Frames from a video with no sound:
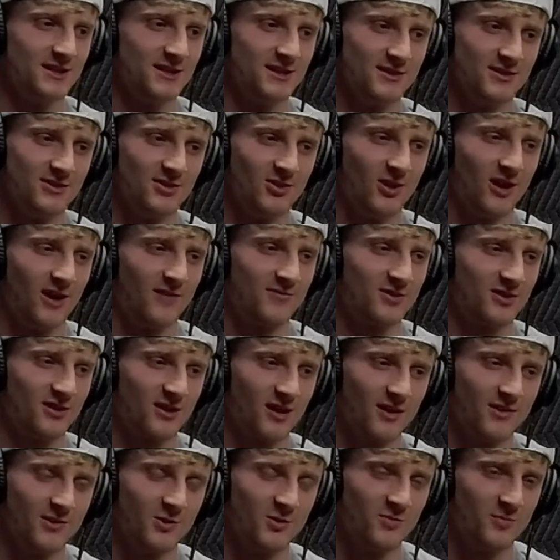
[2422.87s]
And, you know, after I
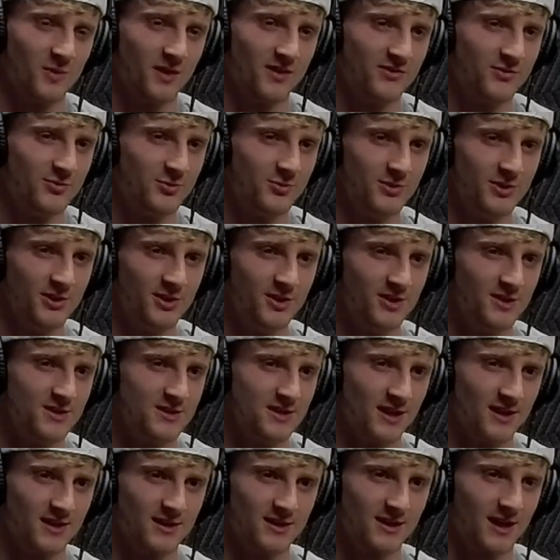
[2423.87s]
got done with my 2
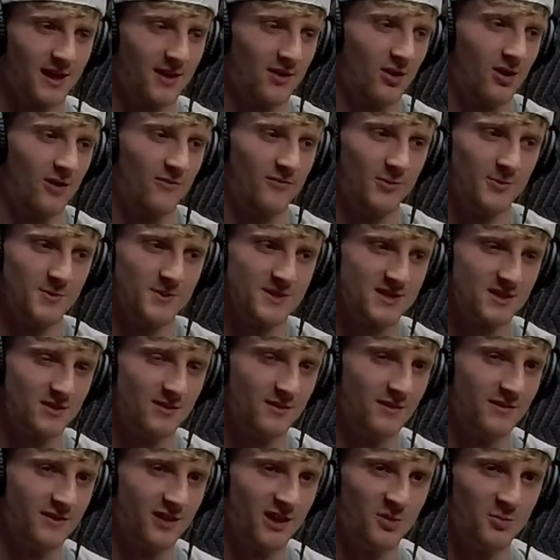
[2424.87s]
years, like, that offer was still
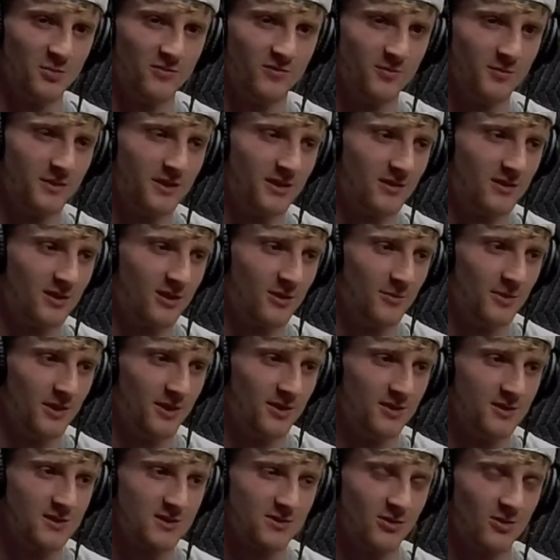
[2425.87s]
on the table for me to come
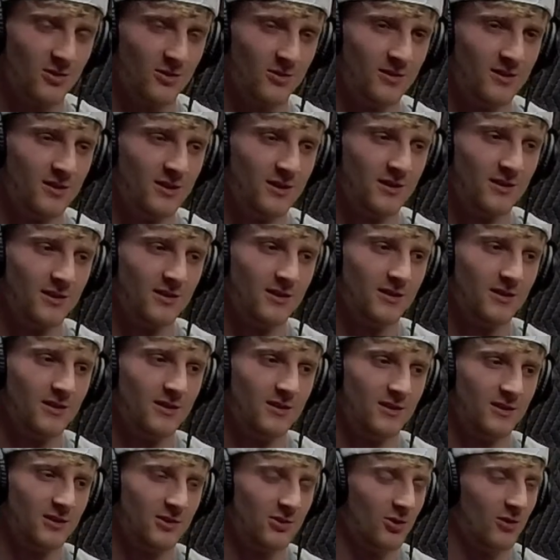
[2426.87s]
here. So,
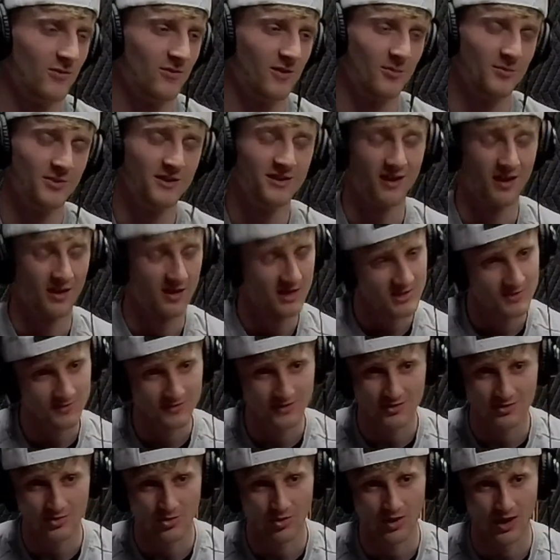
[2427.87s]
you know, if I'm being honest
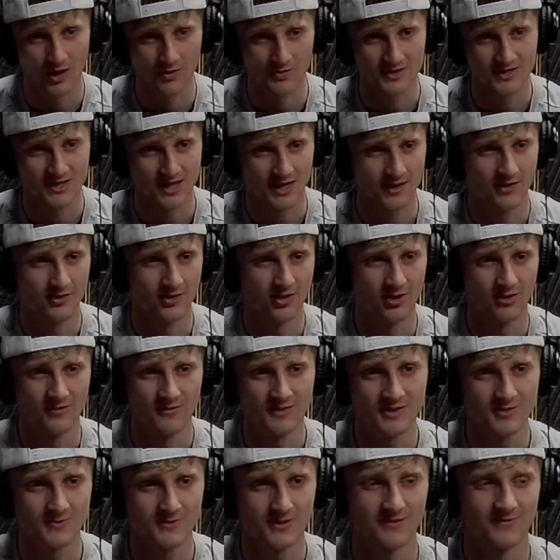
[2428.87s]
with you, Cole, I was kind of
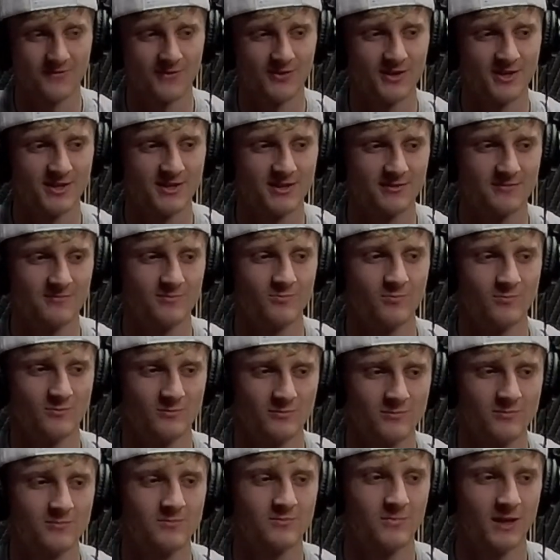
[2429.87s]
nervous when I first,
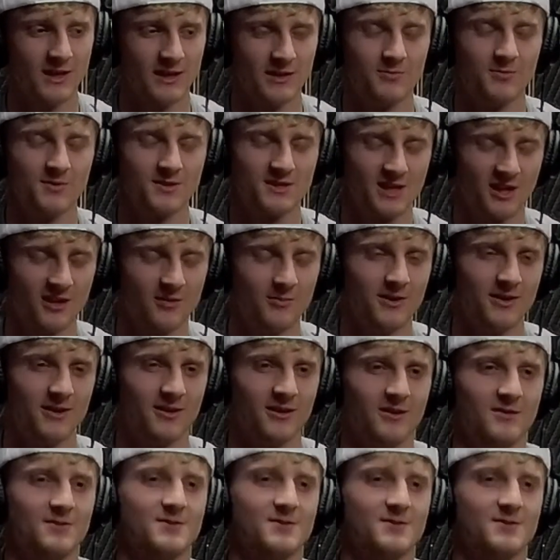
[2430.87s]
like, was coming here.